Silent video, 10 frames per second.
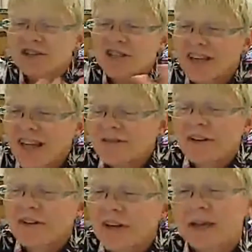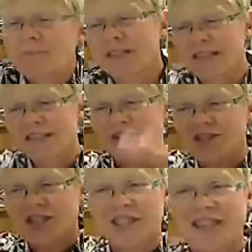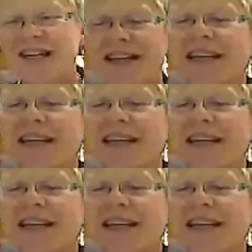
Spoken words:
energy level of campus is just